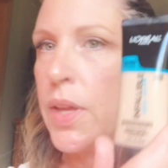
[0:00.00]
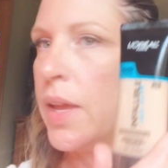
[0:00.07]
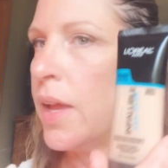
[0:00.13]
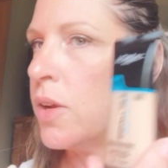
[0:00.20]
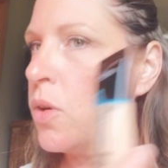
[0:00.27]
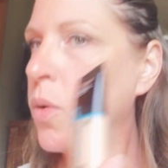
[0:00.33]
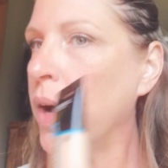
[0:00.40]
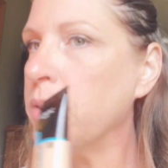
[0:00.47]

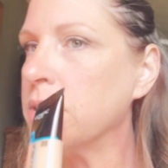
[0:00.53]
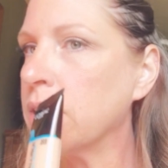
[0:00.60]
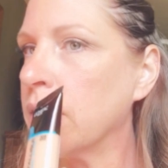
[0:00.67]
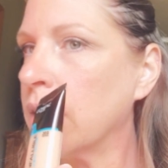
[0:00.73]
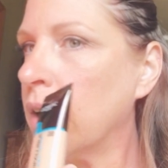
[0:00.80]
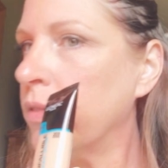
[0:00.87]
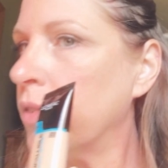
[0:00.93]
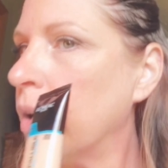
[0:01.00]
And oh, I was
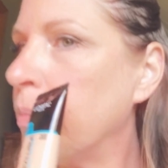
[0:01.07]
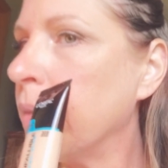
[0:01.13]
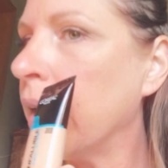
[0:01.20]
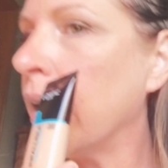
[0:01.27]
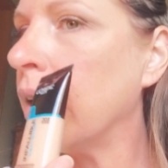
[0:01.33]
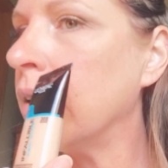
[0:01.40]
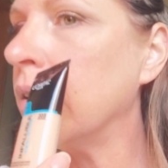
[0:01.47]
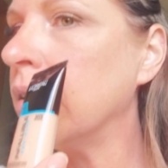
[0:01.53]
gonna cover up
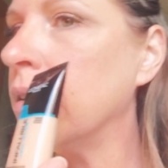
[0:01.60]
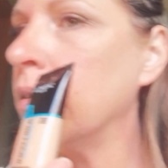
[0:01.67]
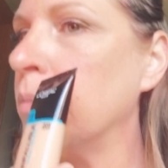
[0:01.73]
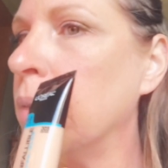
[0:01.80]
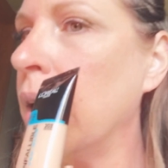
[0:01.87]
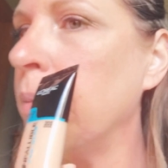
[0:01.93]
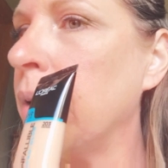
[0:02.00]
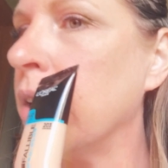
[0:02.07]
that
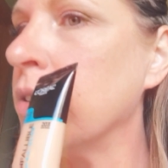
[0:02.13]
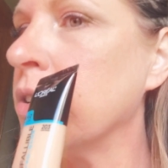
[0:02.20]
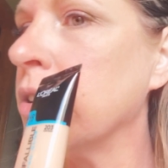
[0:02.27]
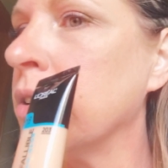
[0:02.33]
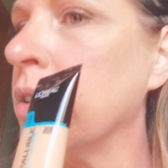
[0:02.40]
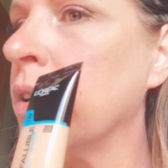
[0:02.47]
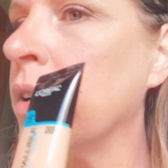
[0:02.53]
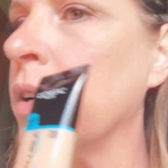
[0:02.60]

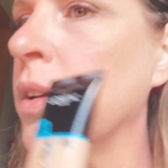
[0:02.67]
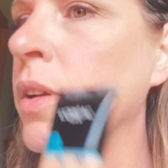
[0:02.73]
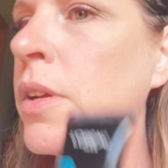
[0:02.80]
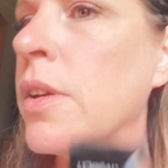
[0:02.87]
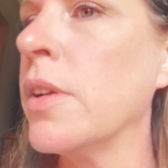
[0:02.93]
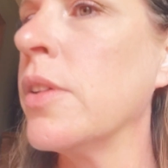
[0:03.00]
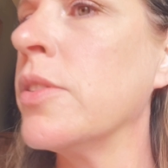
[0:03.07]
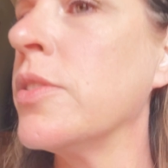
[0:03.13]
blemish.
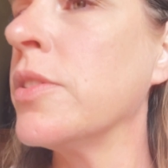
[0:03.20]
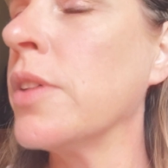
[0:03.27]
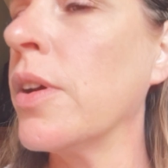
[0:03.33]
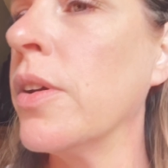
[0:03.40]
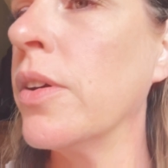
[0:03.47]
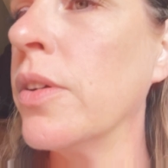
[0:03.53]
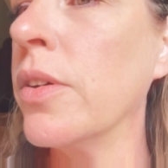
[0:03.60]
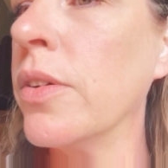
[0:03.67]

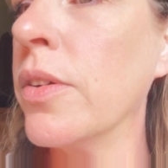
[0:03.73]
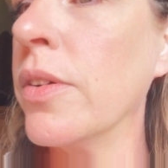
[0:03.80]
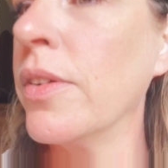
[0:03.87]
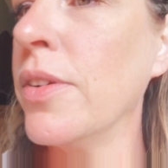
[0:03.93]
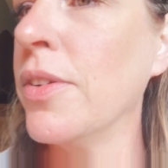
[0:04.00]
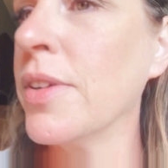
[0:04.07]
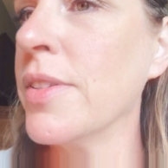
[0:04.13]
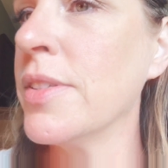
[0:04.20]
So
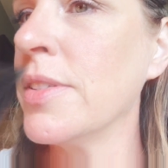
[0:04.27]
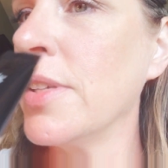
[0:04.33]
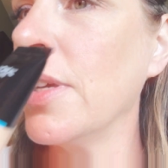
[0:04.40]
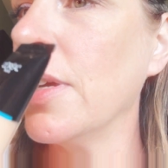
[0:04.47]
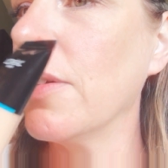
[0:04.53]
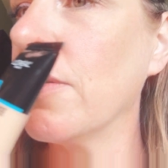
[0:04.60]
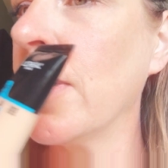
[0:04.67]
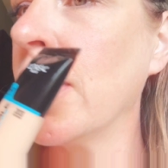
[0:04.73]
you can
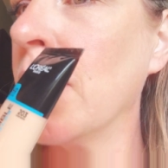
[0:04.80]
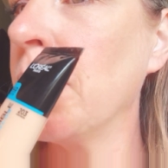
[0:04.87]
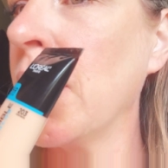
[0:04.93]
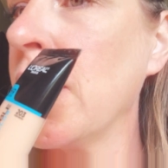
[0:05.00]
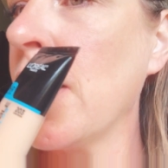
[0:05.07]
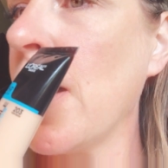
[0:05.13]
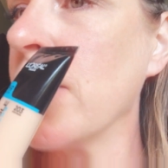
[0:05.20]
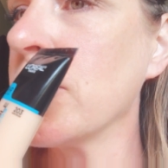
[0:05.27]
see it right on
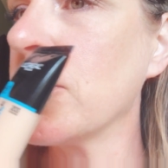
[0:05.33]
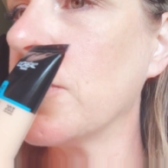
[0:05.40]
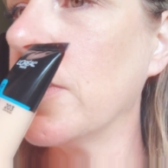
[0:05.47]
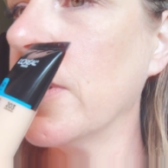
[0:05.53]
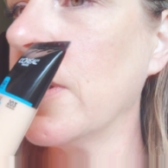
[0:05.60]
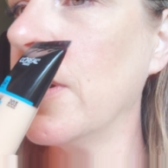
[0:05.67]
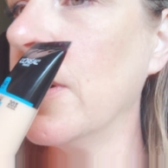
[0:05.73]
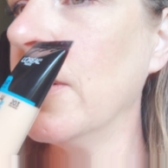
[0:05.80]
my
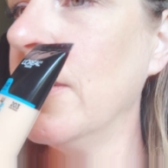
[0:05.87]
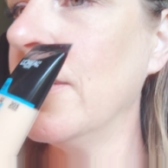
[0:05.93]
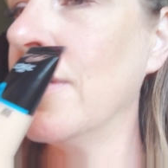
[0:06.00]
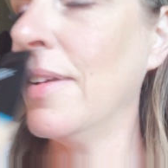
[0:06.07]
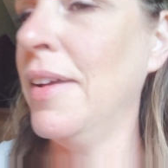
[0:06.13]
nostril here.